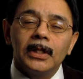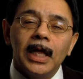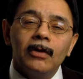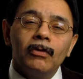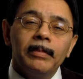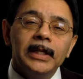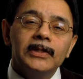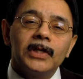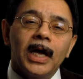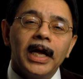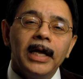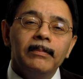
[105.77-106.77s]
There will be
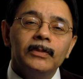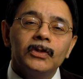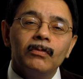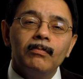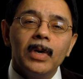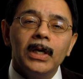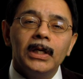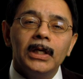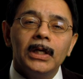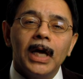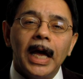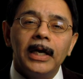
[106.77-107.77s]
time to
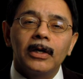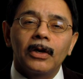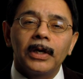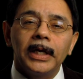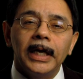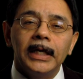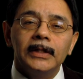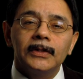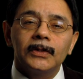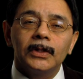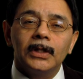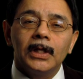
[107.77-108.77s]
murder and
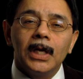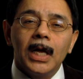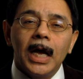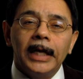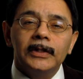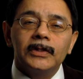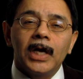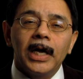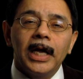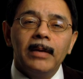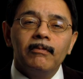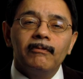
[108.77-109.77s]
create, and
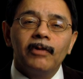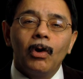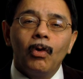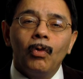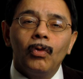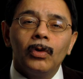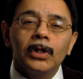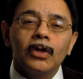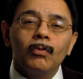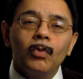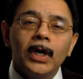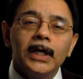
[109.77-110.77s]
time for all
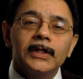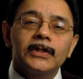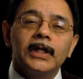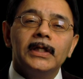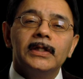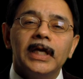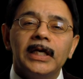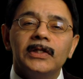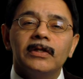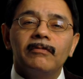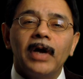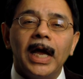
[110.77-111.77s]
the works and
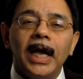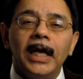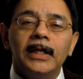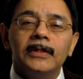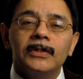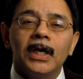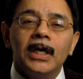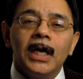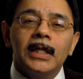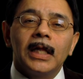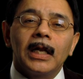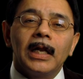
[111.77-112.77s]
days of hands
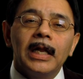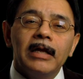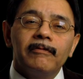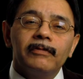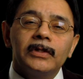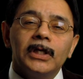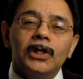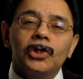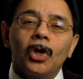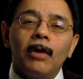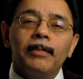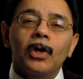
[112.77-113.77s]
that lift and
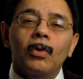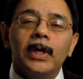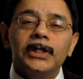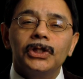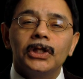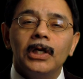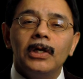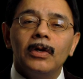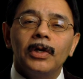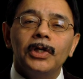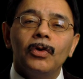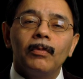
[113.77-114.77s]
drop a question
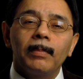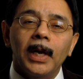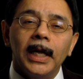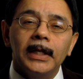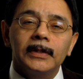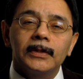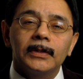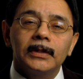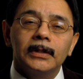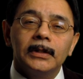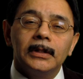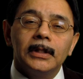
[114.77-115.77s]
on your plate.
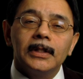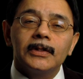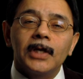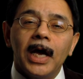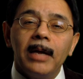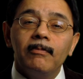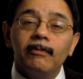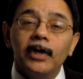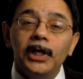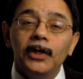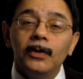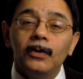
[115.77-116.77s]
Time
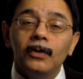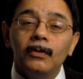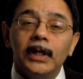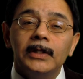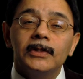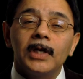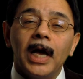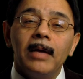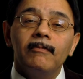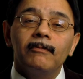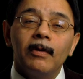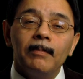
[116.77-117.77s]
for you and
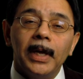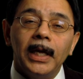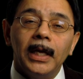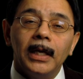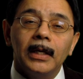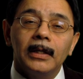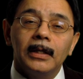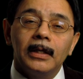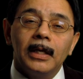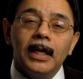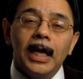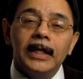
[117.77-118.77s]
time for me,
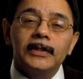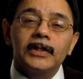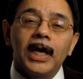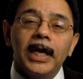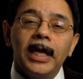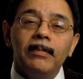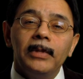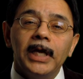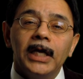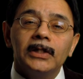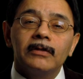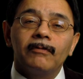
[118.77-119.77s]
and time
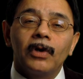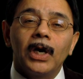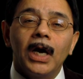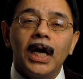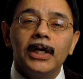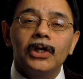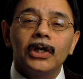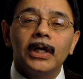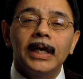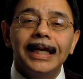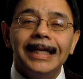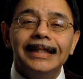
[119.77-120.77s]
yet for 100